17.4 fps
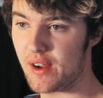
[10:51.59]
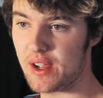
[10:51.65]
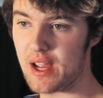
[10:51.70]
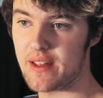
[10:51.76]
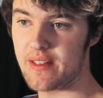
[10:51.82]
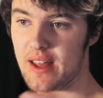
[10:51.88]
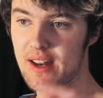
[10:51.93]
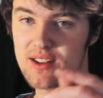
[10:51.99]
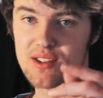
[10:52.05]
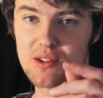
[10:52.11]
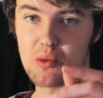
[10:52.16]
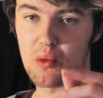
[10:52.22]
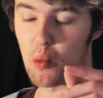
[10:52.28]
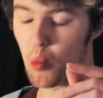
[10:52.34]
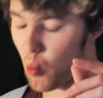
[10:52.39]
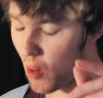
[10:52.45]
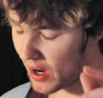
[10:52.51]
Okay, that is
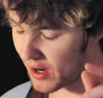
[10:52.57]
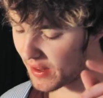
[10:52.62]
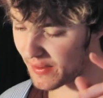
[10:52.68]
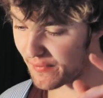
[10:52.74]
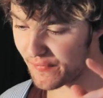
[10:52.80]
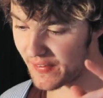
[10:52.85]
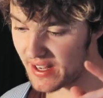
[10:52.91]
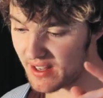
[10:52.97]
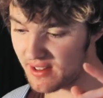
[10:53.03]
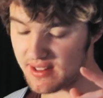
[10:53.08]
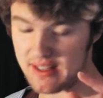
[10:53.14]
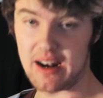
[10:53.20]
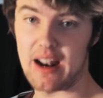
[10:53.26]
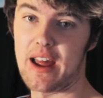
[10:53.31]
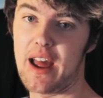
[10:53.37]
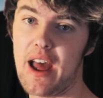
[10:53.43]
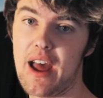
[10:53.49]
one of the things
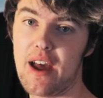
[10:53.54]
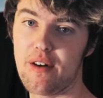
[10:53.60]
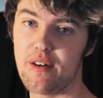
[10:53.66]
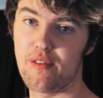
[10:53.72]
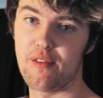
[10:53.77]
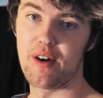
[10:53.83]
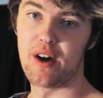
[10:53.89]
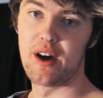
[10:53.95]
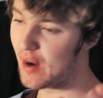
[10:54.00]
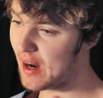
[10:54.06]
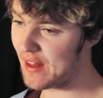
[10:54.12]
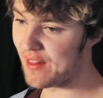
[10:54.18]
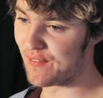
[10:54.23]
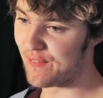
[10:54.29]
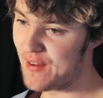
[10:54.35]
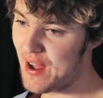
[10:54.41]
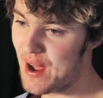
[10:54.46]
that I have for,
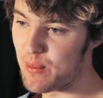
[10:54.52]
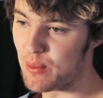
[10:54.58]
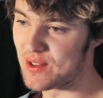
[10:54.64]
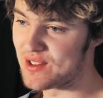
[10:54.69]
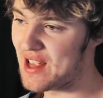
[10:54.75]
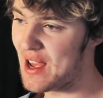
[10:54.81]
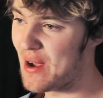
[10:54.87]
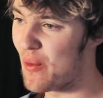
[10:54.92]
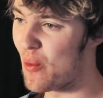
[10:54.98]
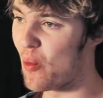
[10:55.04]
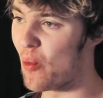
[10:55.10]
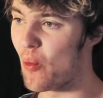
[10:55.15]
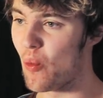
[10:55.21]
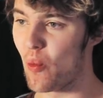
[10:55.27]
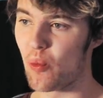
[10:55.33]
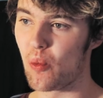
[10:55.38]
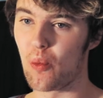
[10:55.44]
like, the fam was. Like,
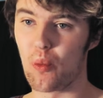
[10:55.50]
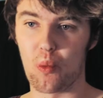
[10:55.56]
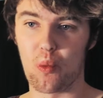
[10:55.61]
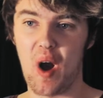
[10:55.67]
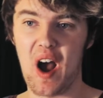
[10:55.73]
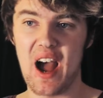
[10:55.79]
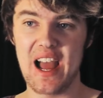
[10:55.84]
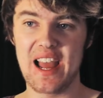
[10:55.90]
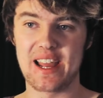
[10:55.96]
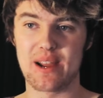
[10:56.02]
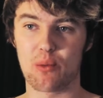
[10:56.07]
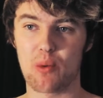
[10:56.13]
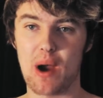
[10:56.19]
why?